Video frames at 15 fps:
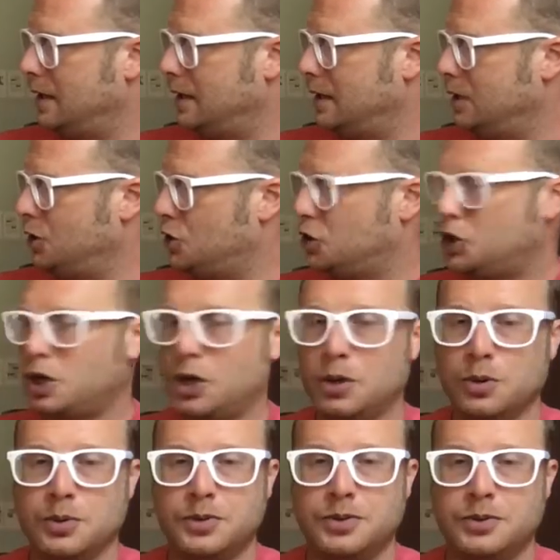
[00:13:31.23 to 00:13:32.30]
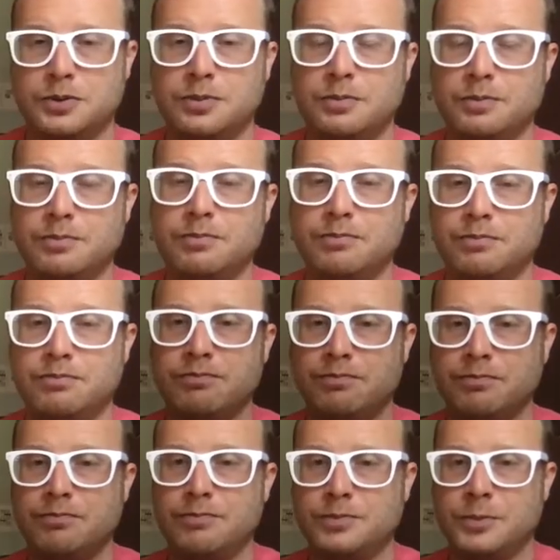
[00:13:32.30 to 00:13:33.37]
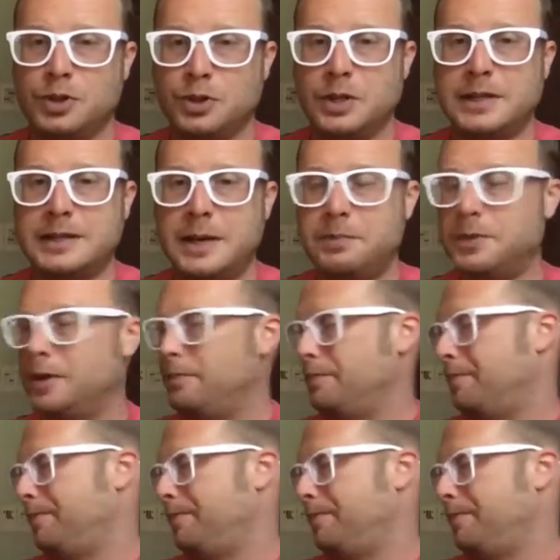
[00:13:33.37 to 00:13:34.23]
he chose to accept it.